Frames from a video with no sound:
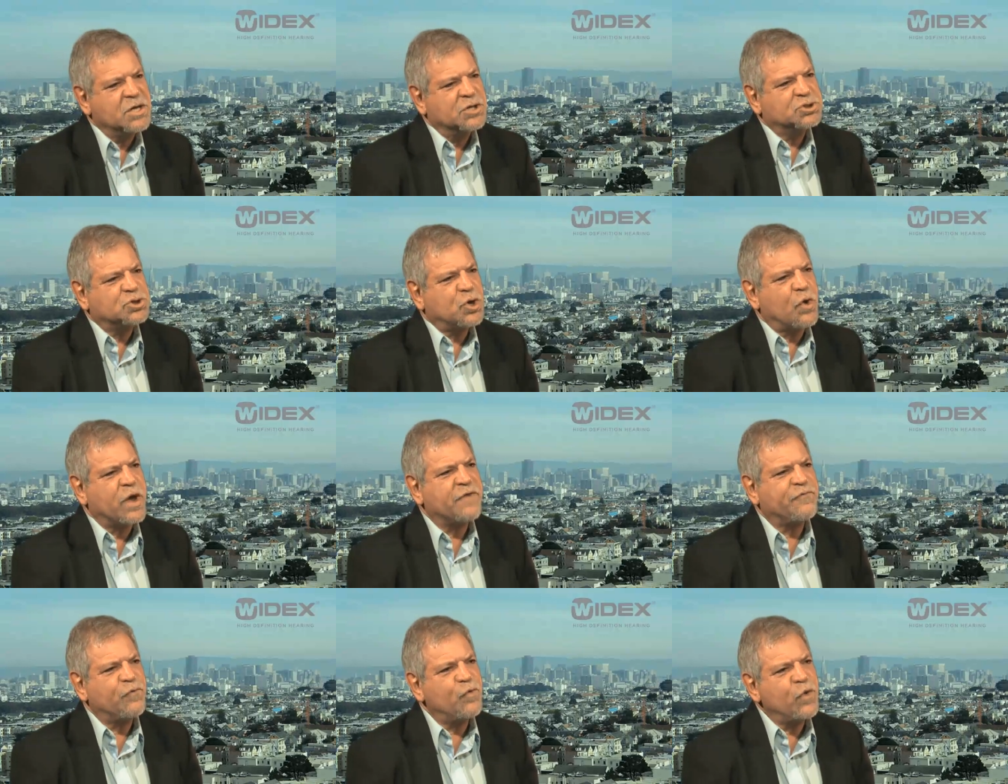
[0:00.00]
So
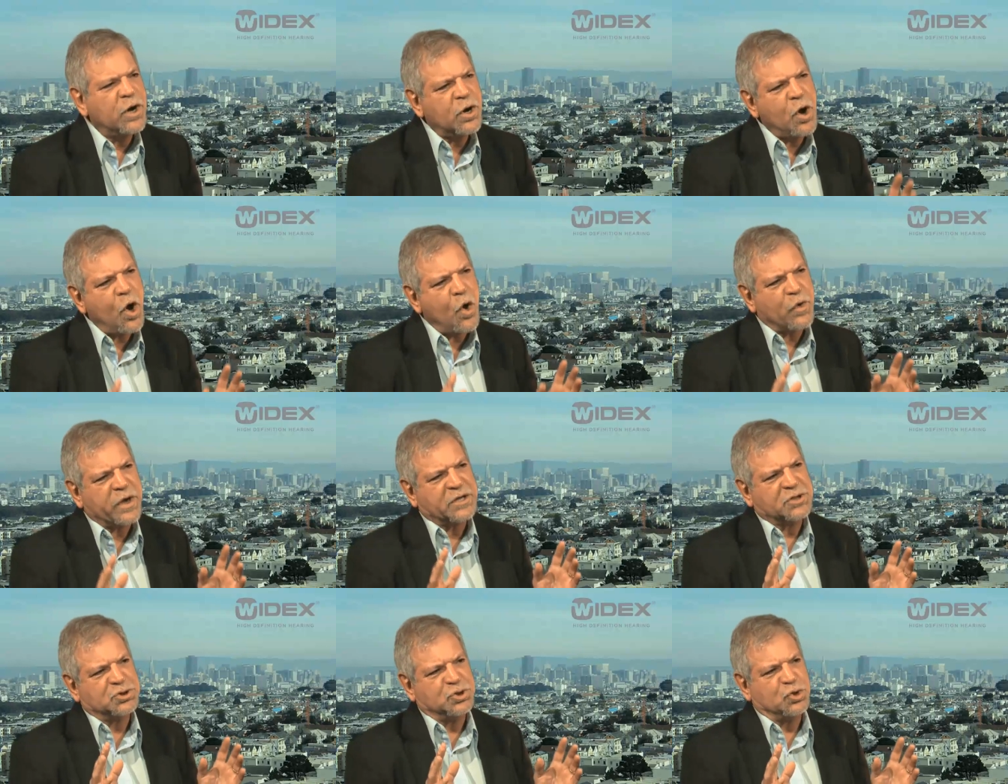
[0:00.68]
if we're
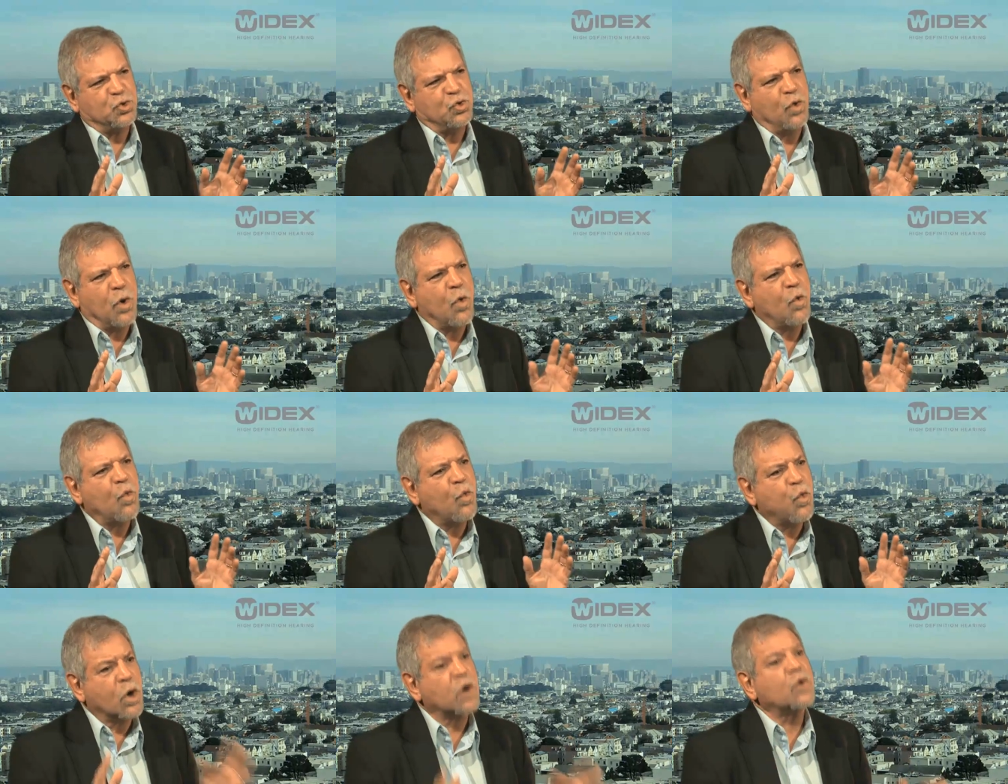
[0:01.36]
going to
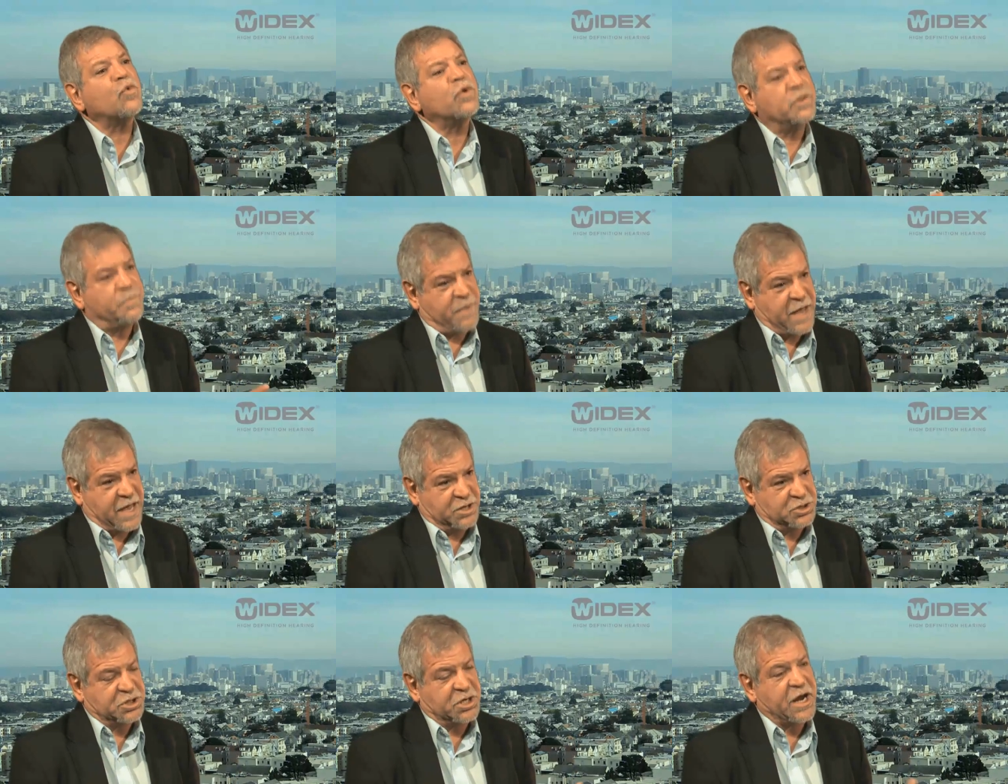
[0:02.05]
work with a
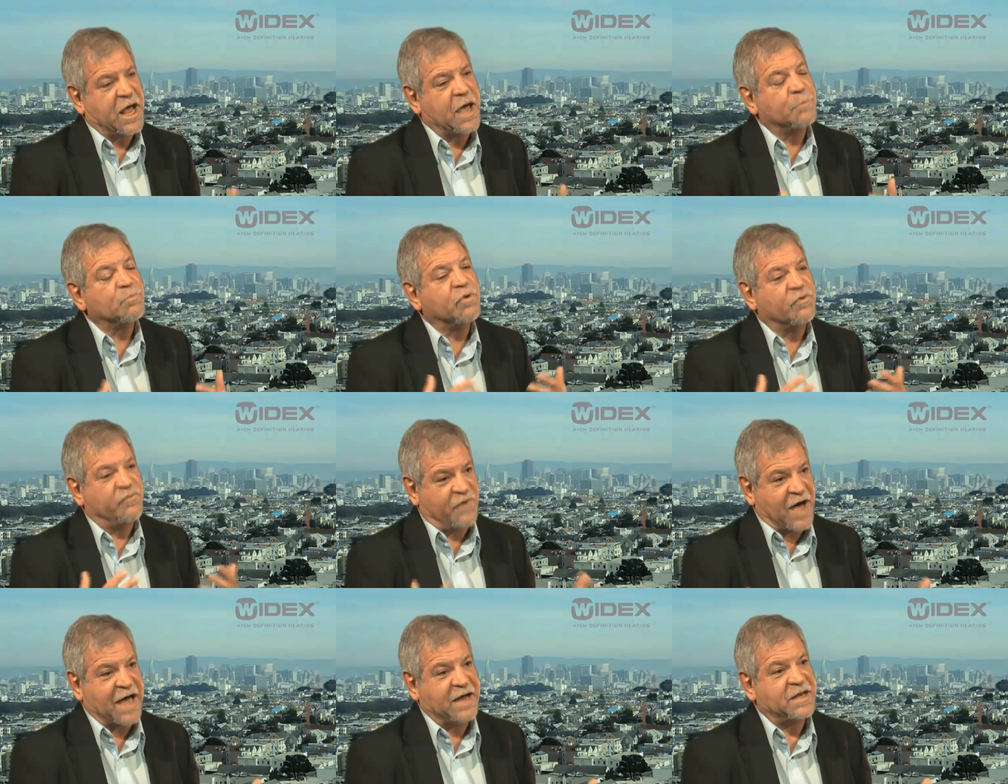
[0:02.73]
patient and
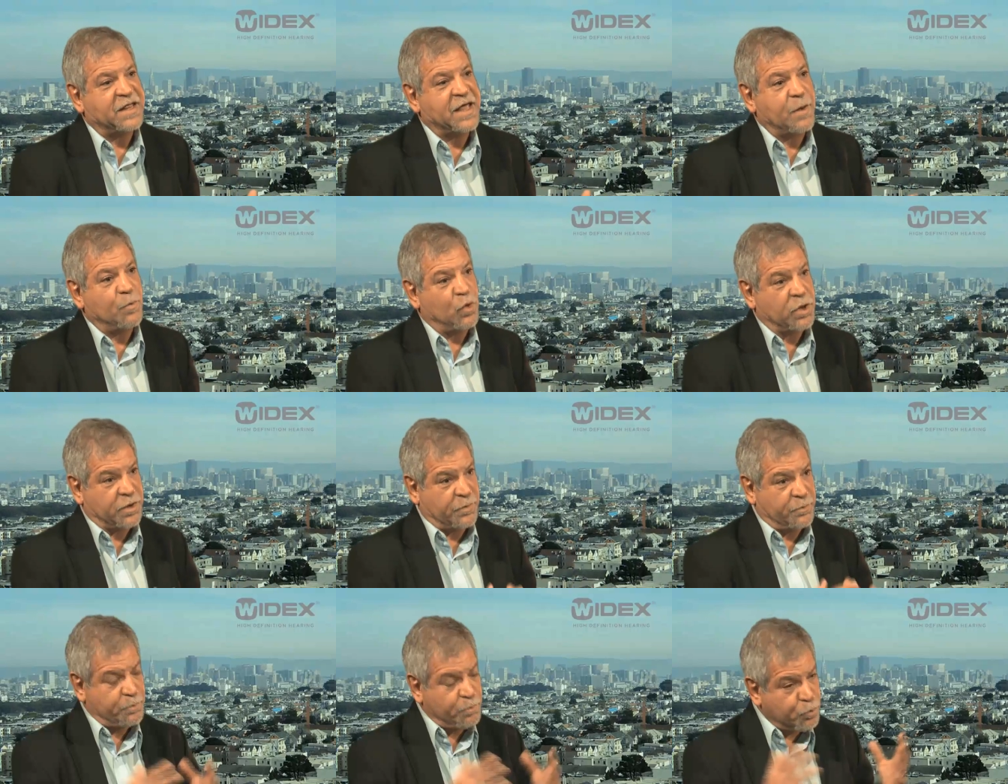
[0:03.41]
provide them
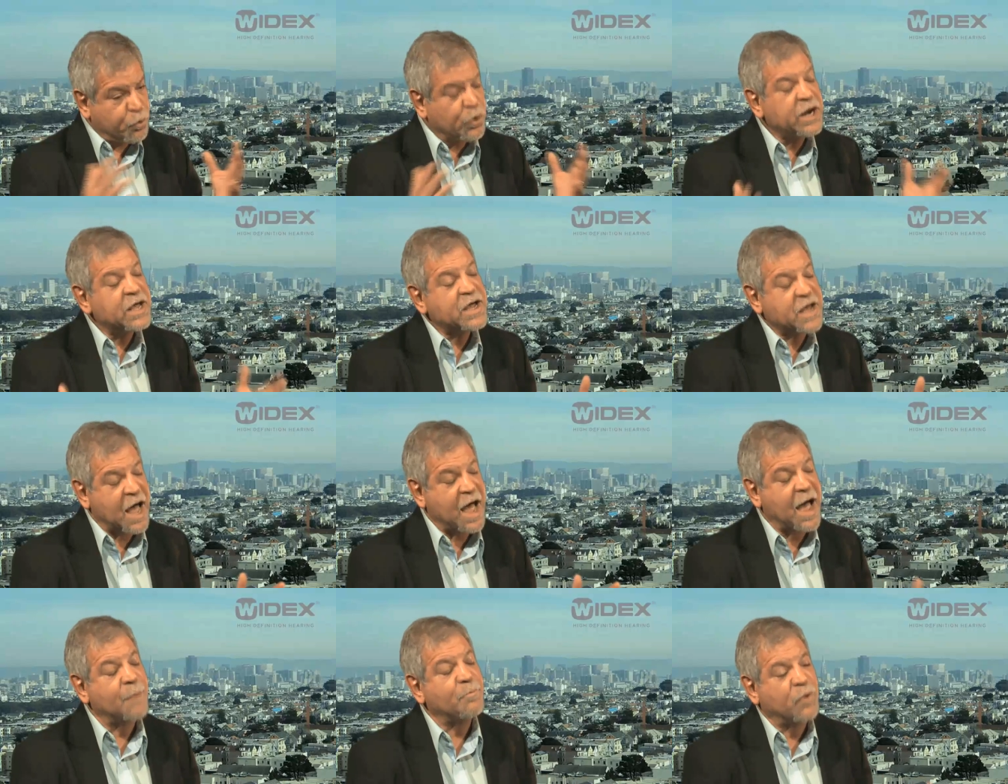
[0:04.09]
with a pretty
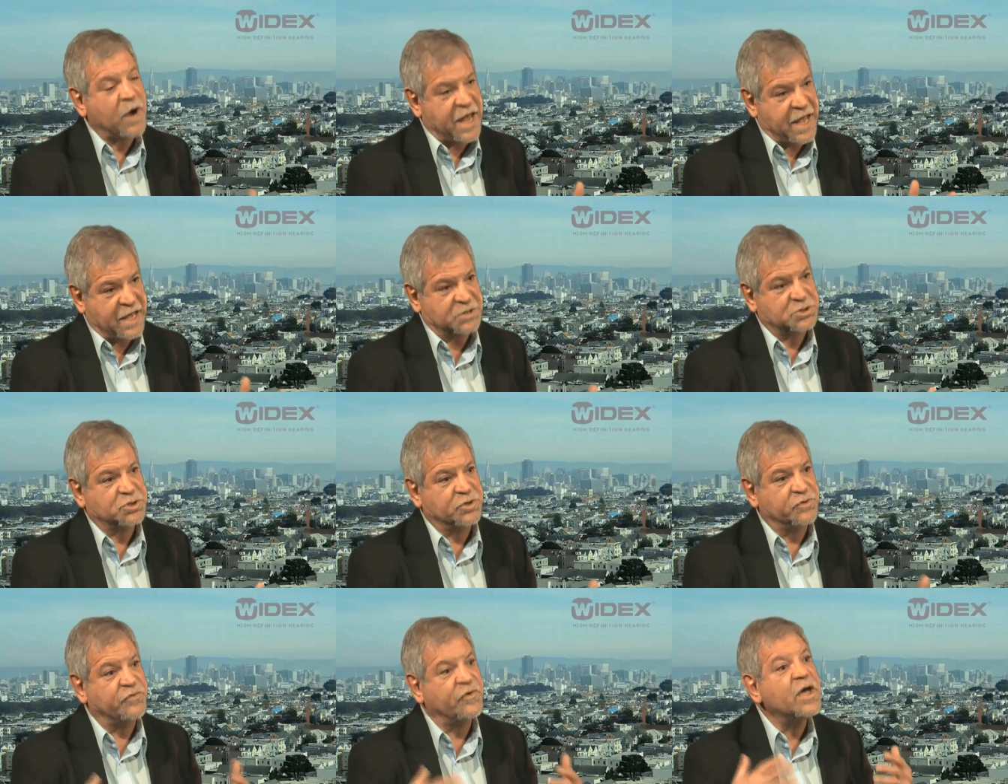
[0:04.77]

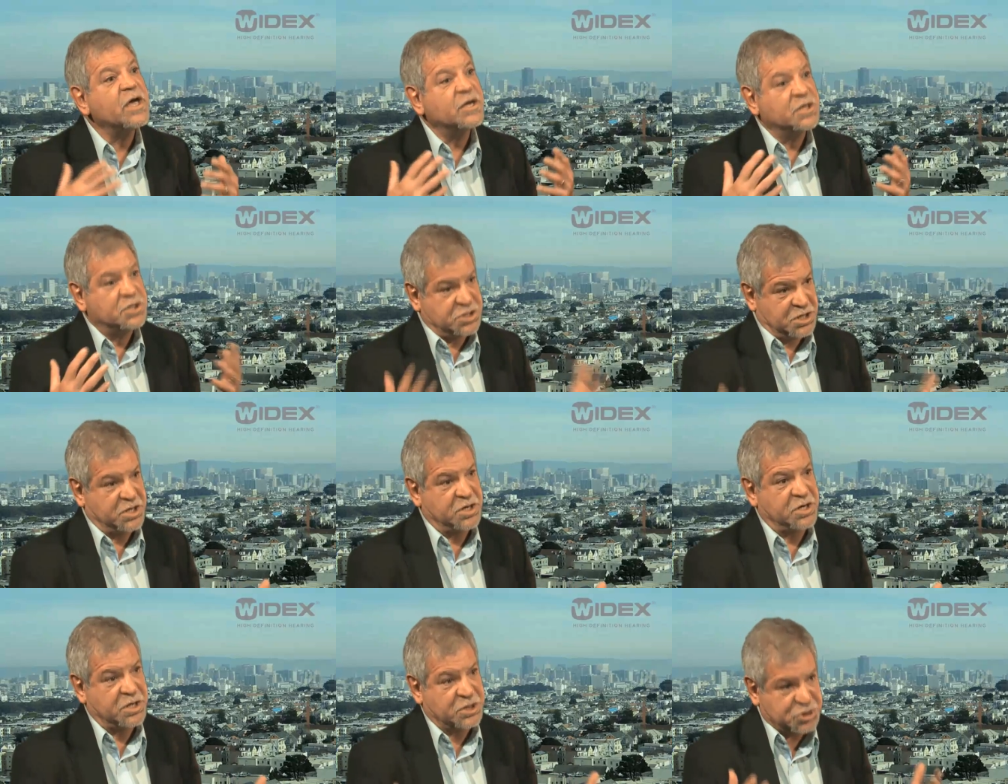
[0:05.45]
comprehensive
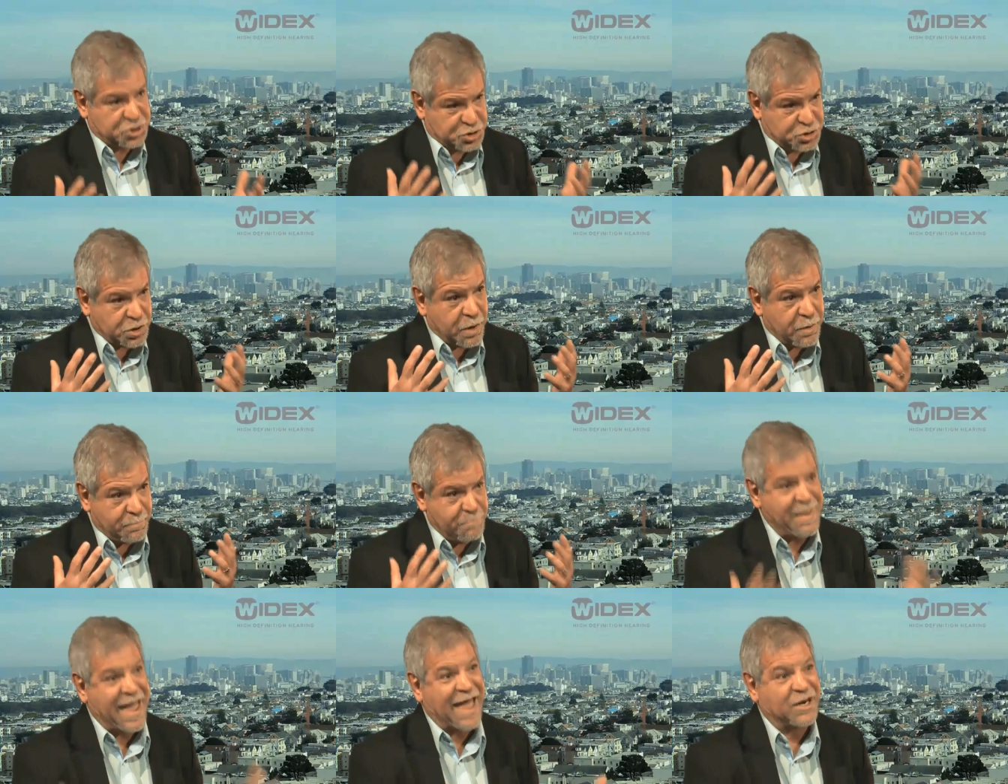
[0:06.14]
tinnitus
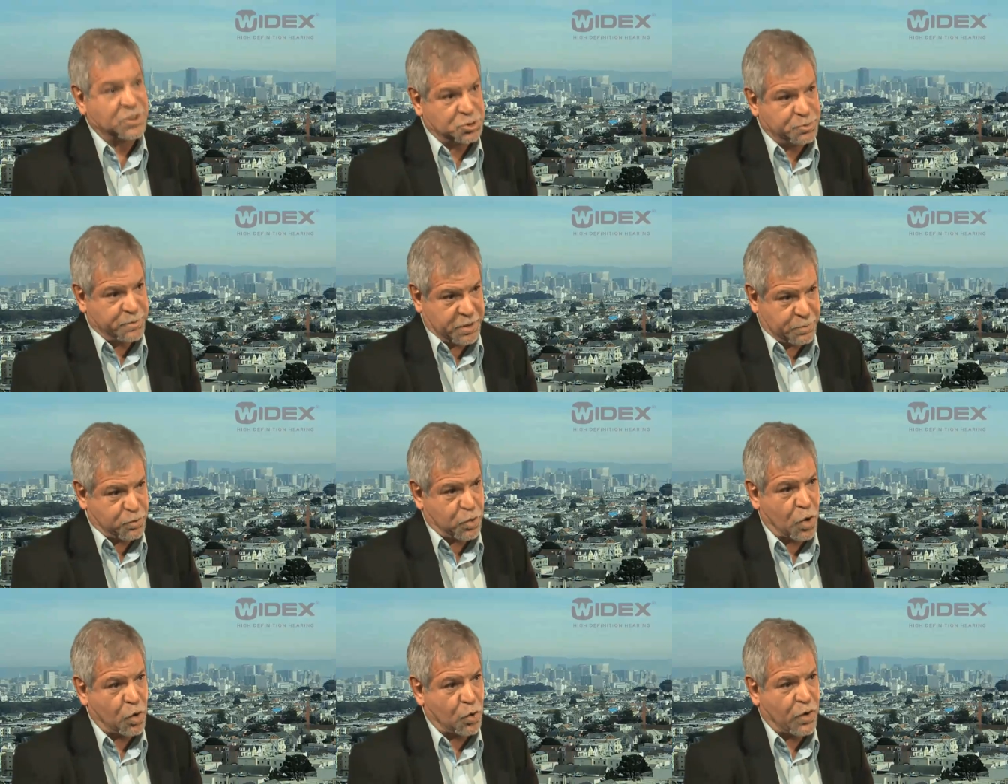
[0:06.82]
management
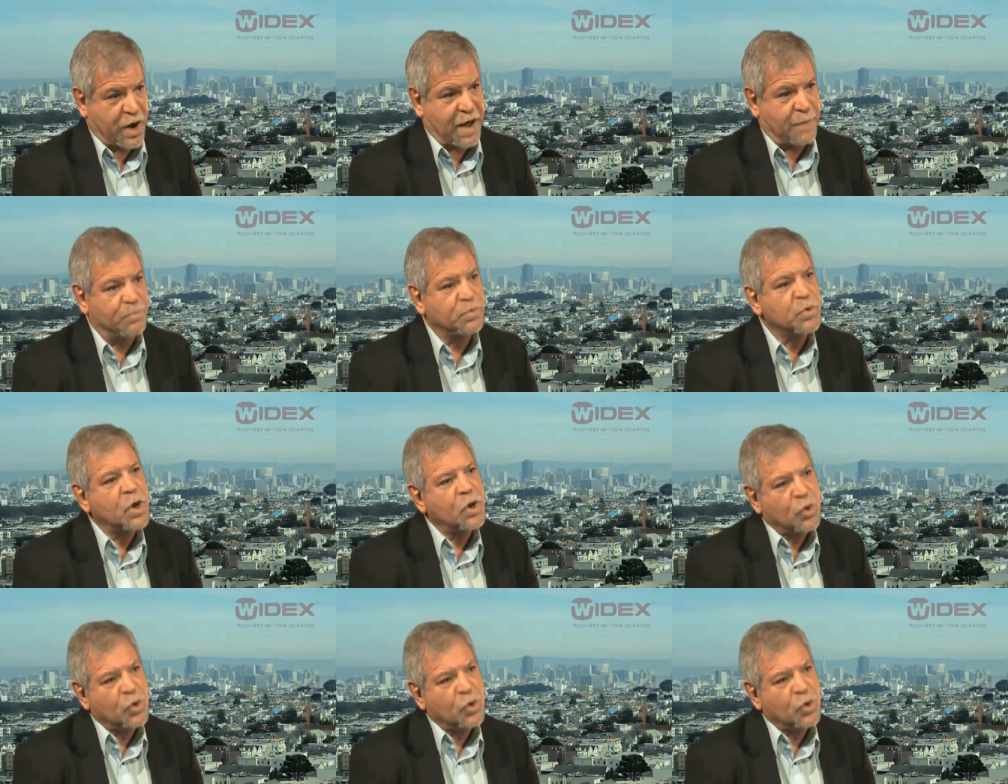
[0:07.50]
program,